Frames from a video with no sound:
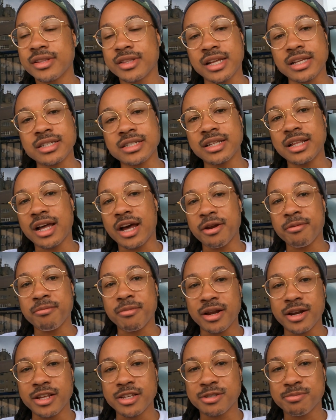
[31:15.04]
That's a lot of
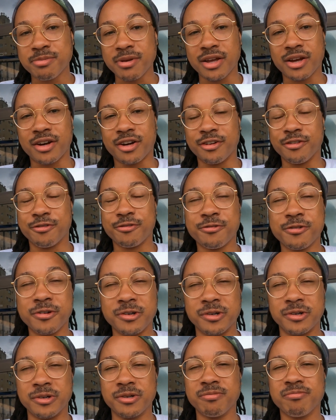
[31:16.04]
money spent on
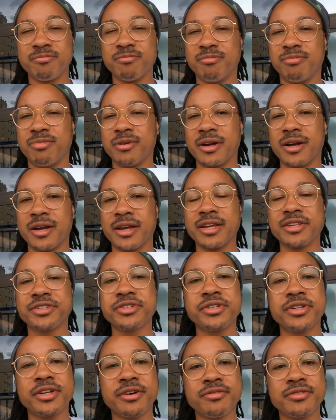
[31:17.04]
food, but
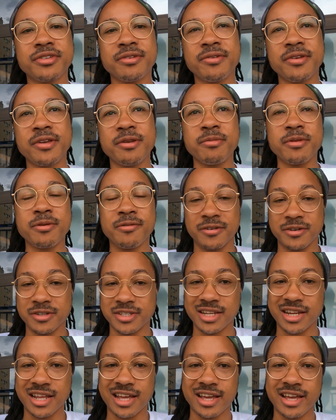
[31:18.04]
it's enough to feed me for
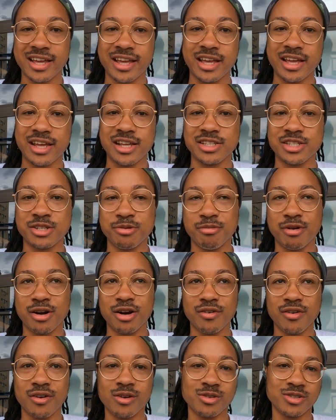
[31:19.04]
today and
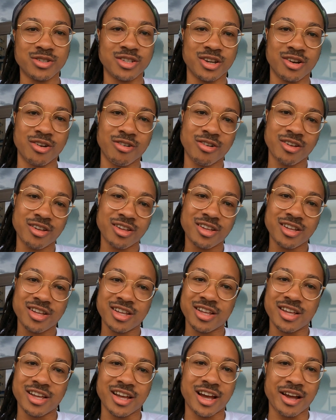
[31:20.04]
tomorrow, so
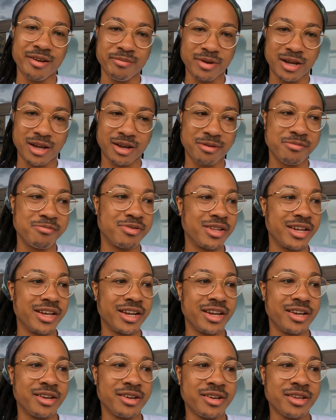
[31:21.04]
I'm not
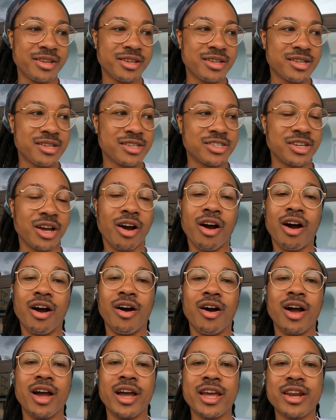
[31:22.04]
complaining.
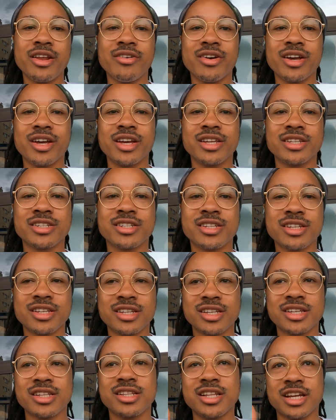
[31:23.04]
So anyways,
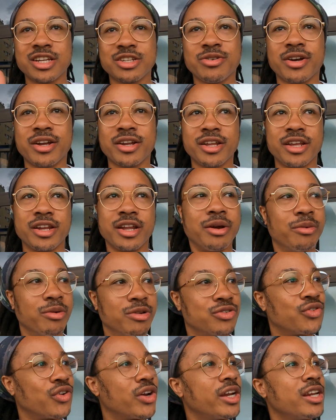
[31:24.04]
that's what I did. It
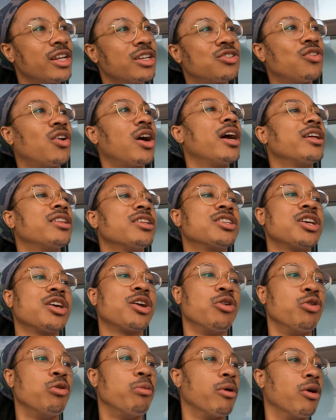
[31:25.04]
was raining, so I had to
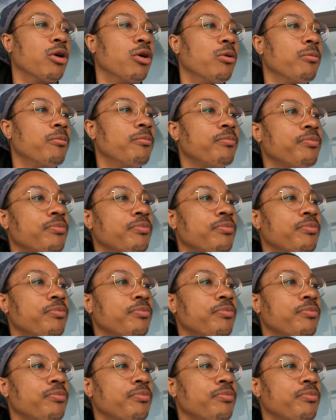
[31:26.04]
take an Uber home.